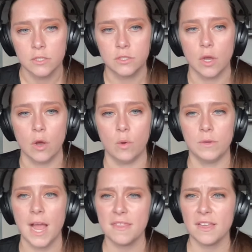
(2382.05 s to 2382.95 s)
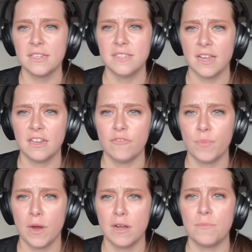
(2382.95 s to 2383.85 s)
So not the
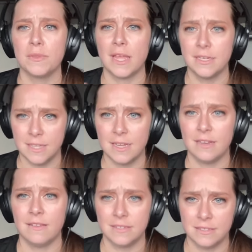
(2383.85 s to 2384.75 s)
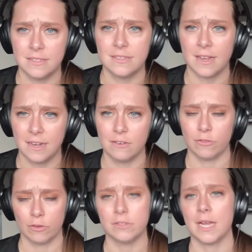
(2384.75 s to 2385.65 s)
consecutive part, but this is the second
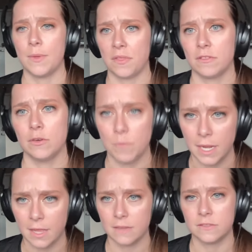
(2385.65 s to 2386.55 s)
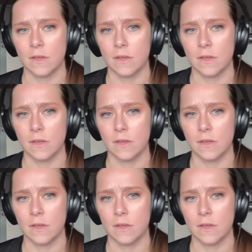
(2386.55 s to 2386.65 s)
or third time I think they're meeting.